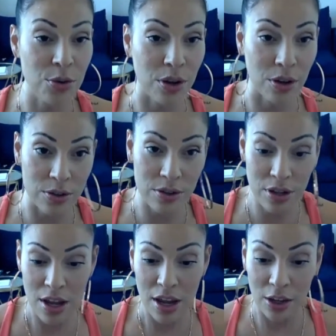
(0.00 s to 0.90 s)
Studios,
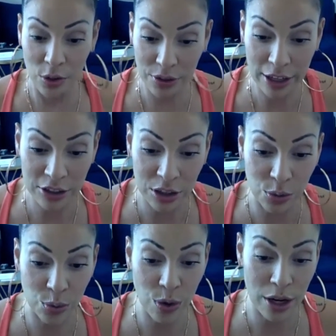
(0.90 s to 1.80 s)
and it was
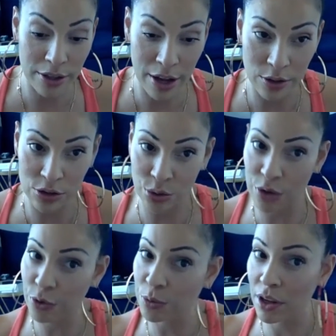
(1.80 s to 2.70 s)
actually right down the
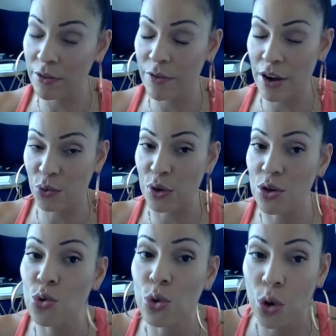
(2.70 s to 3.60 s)
street from the Hit Factory,
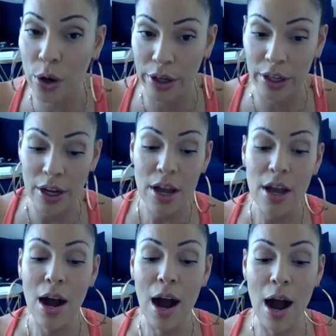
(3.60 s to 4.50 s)
New York.
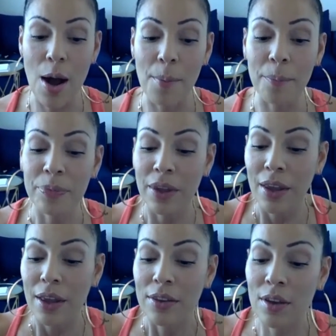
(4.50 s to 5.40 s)

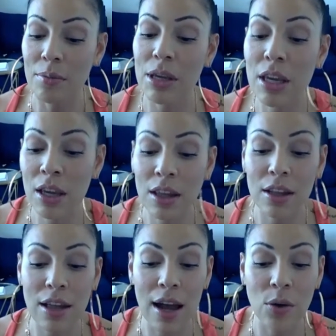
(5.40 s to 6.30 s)
To
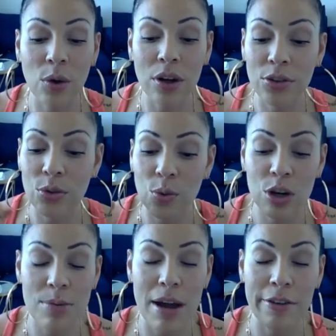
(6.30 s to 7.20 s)
me, that was
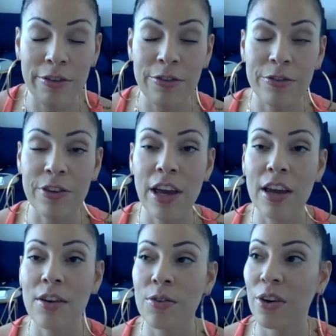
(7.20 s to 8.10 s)
one of my
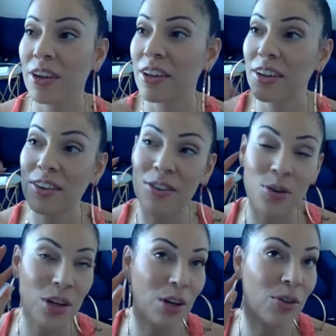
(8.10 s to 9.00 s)
favorite
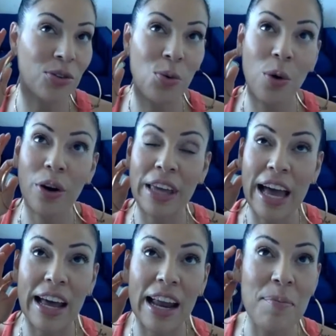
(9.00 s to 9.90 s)
studios to work
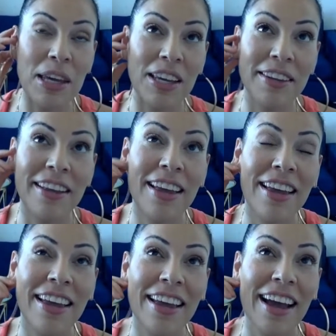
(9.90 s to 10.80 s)
at. I mean,
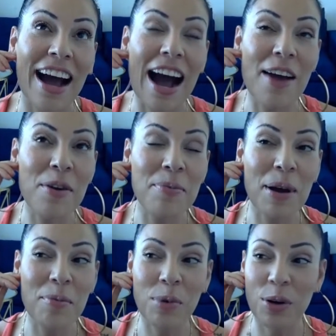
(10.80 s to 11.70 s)
I
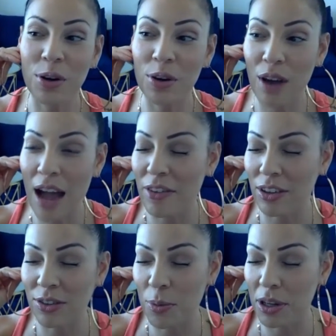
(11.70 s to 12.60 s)
remember
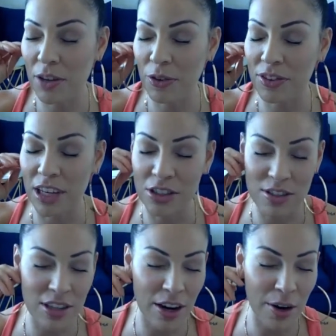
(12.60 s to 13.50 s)
having so many different
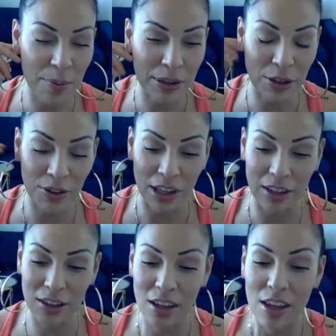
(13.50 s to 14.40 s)
sessions there, but there's
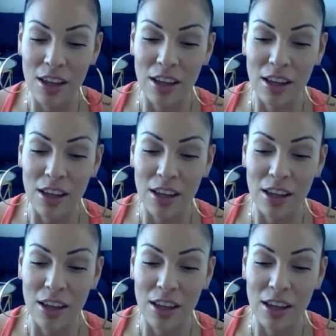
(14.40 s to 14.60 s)
like